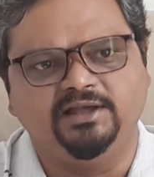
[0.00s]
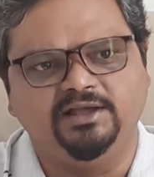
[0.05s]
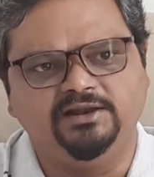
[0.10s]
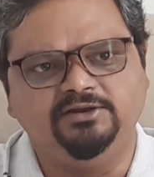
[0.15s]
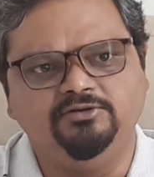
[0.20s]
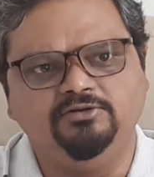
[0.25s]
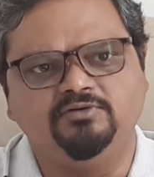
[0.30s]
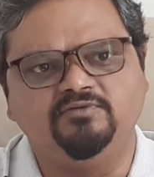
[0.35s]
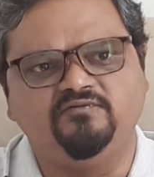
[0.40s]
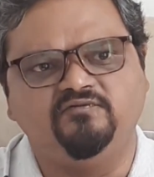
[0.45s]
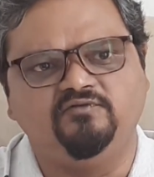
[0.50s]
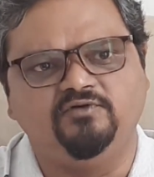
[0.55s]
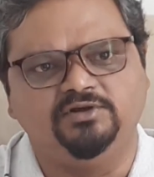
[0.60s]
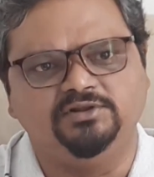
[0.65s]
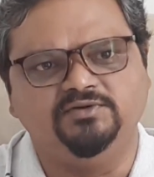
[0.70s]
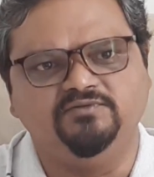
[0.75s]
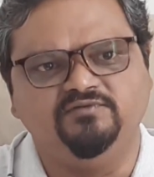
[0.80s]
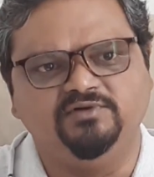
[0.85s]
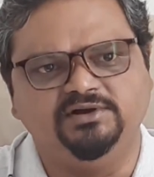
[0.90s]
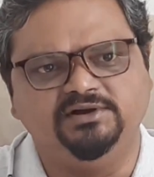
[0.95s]
and look
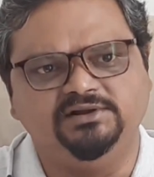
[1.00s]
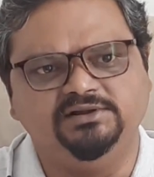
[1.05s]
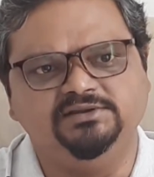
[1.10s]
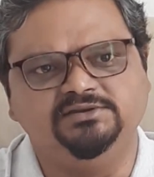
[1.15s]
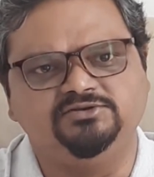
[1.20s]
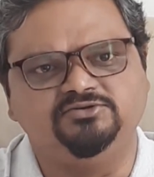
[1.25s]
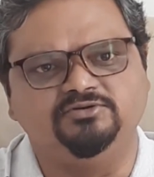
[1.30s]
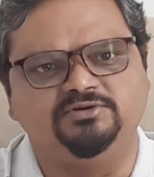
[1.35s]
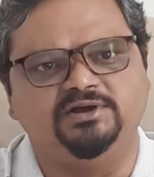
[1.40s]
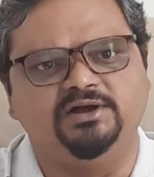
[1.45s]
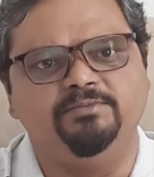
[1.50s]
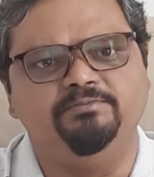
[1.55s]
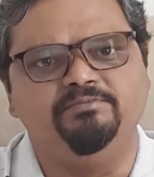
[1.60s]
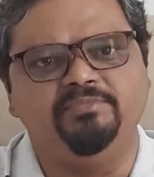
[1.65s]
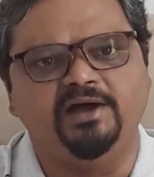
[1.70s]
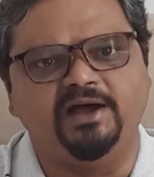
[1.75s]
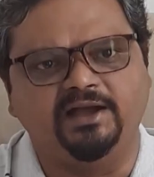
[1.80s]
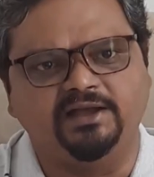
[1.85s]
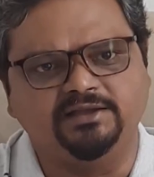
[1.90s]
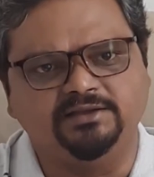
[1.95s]
for the world to
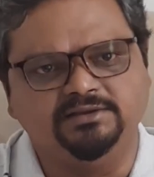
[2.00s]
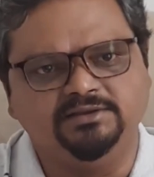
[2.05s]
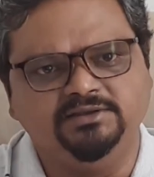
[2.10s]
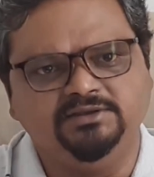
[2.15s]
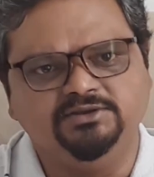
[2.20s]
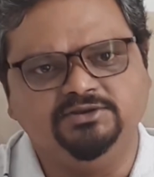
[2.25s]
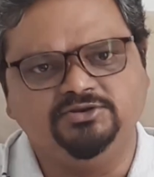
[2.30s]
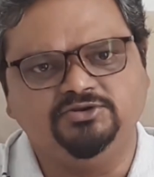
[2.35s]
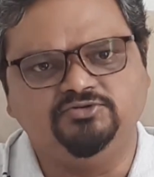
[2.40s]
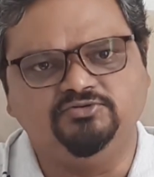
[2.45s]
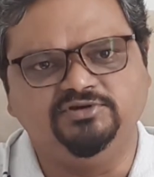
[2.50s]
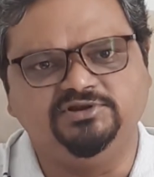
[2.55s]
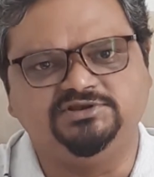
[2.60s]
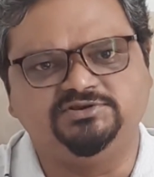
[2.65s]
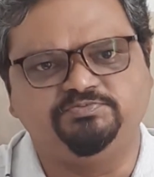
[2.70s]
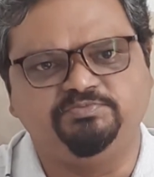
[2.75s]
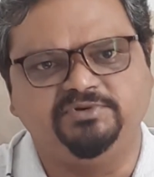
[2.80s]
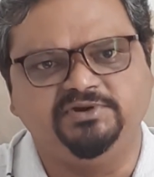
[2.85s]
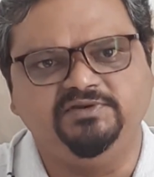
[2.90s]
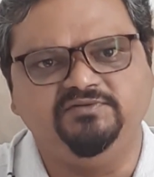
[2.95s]
come back to
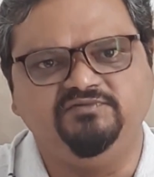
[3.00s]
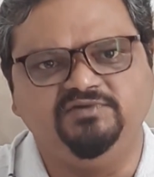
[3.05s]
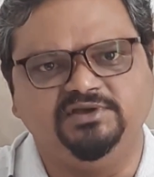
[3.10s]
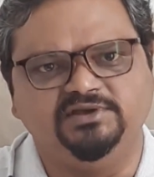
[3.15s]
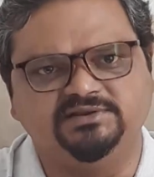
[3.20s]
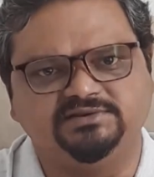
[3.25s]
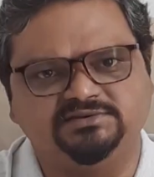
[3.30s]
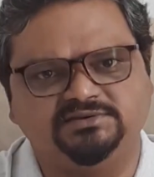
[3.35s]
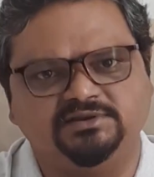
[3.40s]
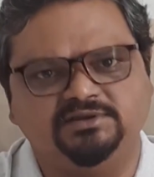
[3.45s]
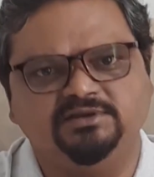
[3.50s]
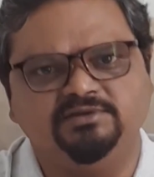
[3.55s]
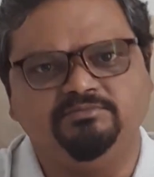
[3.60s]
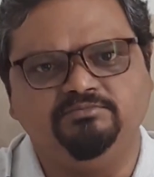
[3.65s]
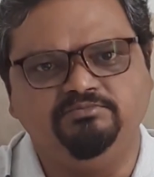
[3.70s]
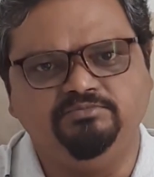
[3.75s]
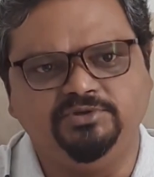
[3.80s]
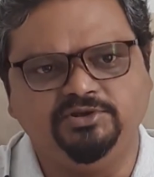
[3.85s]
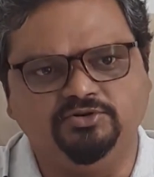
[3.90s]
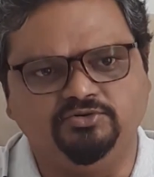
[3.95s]
its previous
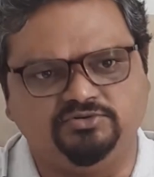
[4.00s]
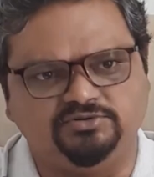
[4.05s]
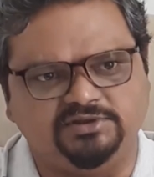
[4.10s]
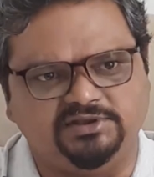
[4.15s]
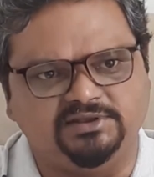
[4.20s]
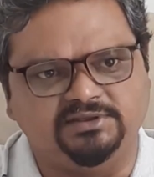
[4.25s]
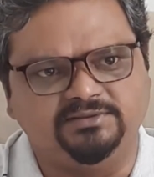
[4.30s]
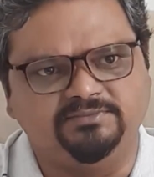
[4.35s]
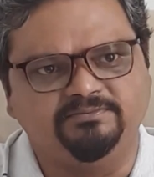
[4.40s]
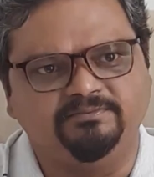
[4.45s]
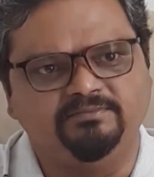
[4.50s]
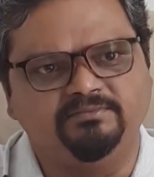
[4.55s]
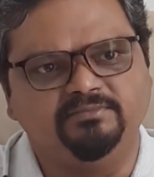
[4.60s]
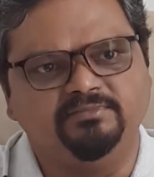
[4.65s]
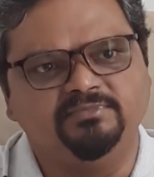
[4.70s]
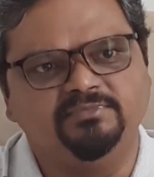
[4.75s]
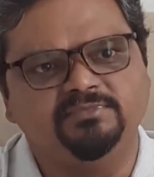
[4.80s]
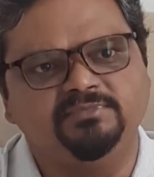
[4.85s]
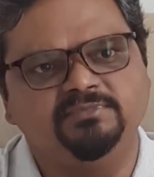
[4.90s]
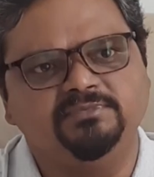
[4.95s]
beauty.
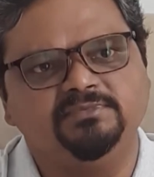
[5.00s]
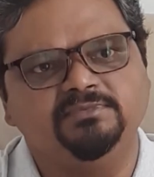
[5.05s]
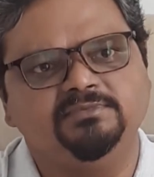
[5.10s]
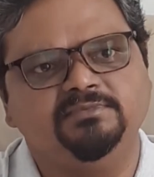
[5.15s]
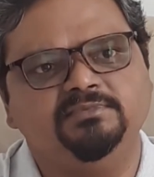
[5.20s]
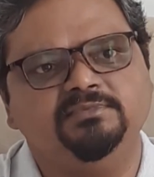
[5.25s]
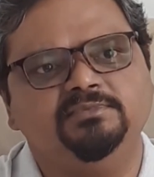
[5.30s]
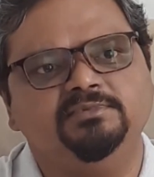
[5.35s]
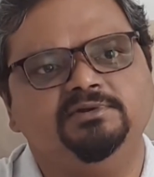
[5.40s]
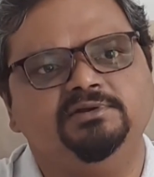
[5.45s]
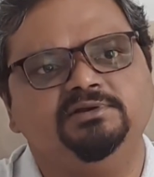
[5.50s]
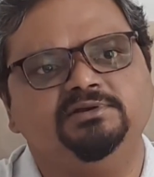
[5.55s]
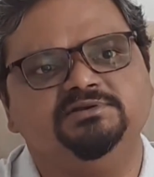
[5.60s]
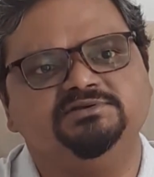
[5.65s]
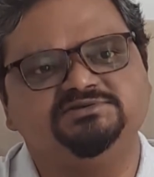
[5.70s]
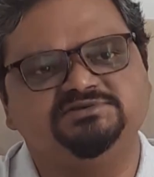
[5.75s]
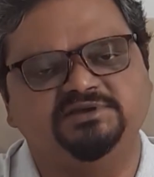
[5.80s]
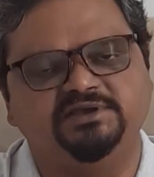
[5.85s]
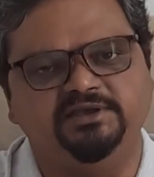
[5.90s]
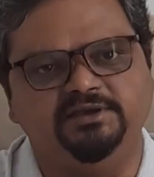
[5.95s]

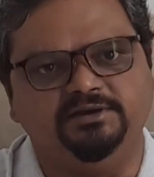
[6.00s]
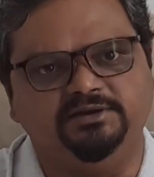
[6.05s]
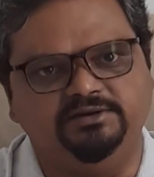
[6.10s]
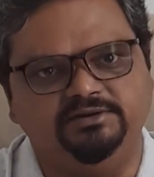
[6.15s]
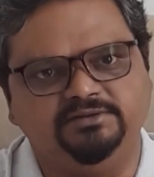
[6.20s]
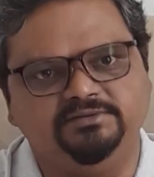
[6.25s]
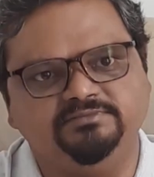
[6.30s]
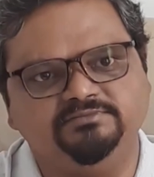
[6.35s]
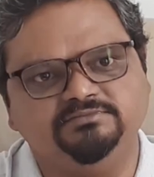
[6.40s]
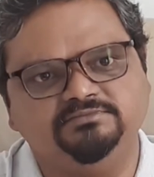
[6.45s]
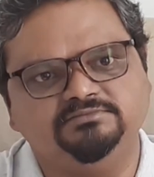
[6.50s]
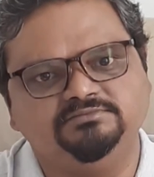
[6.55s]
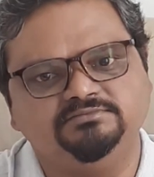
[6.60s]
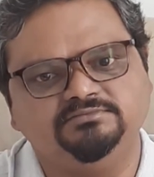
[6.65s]
Scared.